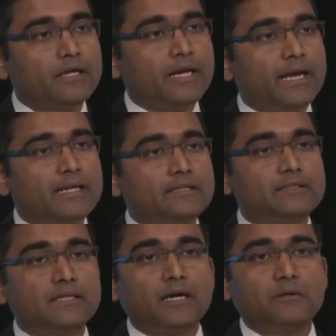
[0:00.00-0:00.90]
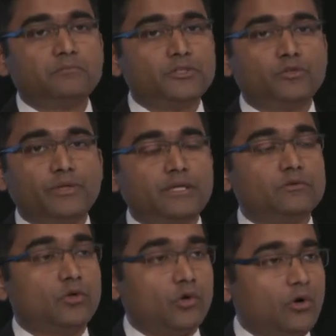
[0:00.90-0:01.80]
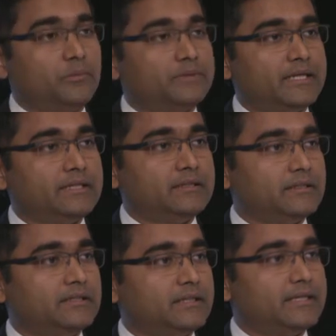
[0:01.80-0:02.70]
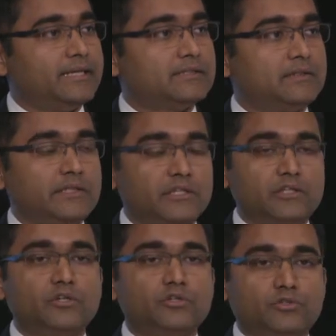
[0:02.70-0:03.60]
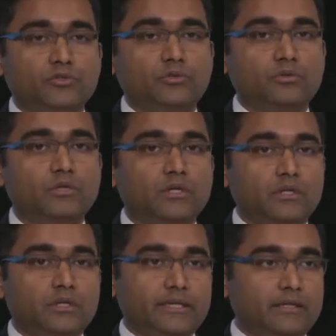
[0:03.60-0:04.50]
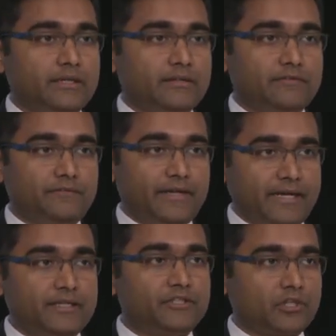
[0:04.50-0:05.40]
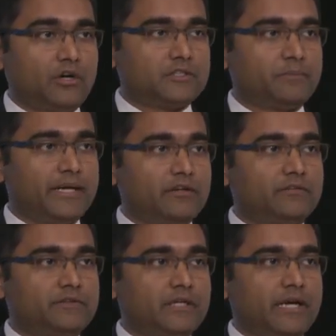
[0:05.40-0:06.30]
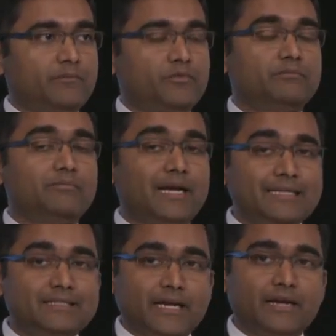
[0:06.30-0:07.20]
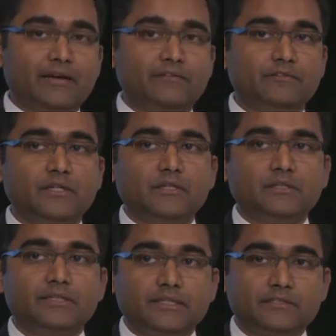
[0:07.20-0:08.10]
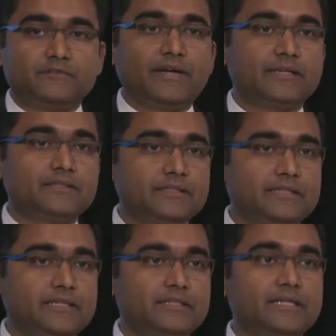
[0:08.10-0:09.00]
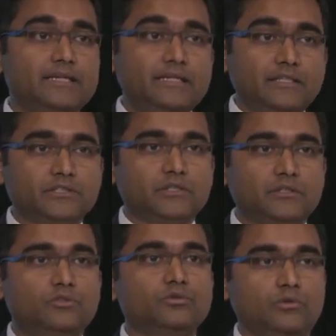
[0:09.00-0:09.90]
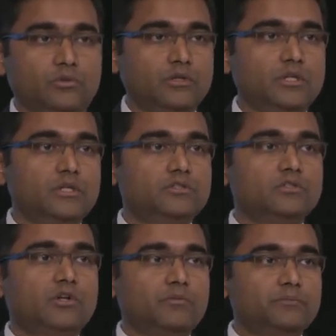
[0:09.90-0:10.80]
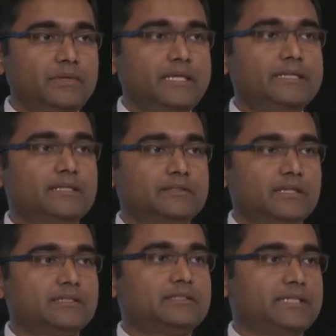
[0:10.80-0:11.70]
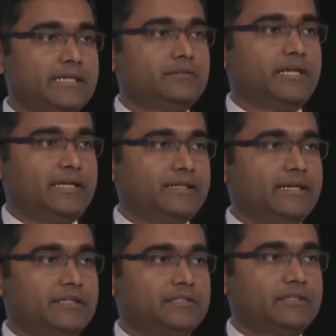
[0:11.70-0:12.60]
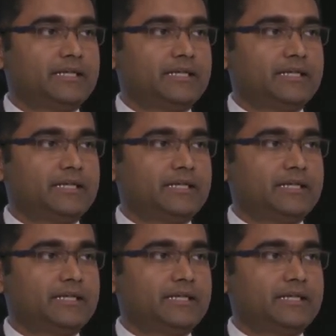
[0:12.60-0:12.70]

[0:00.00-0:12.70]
And we hope that in the next year or two, in a very short span of time, we might have this vaccine as an additional tool to complete and sustain eradication.